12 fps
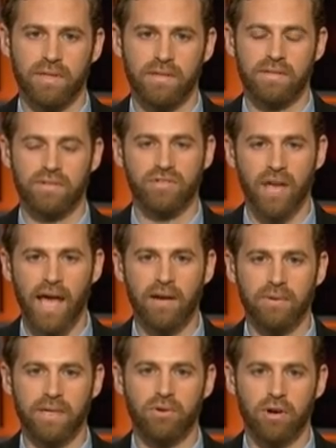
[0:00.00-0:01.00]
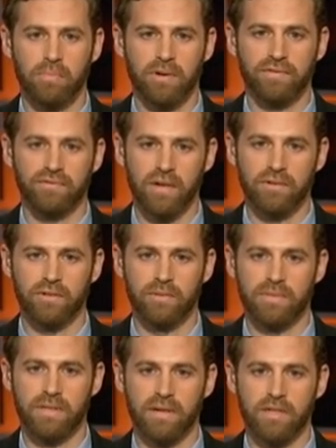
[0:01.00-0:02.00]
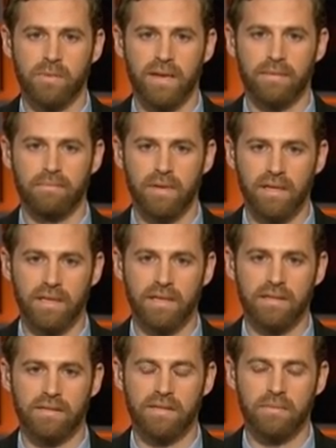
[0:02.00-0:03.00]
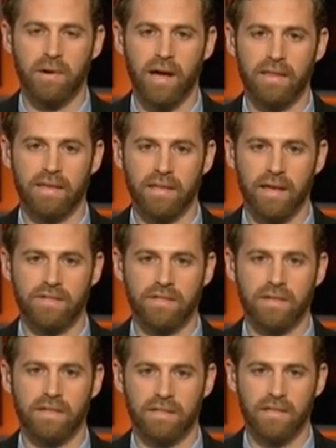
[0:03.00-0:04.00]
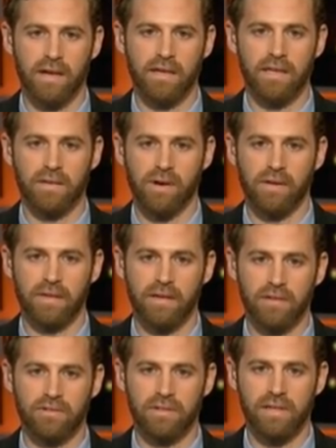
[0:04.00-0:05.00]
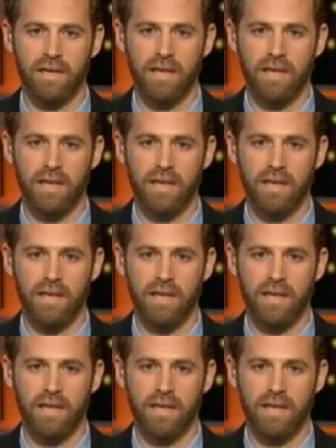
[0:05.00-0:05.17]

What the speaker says: these shadowy corporate front groups that are spending millions to buy the election in Kentucky and around the country,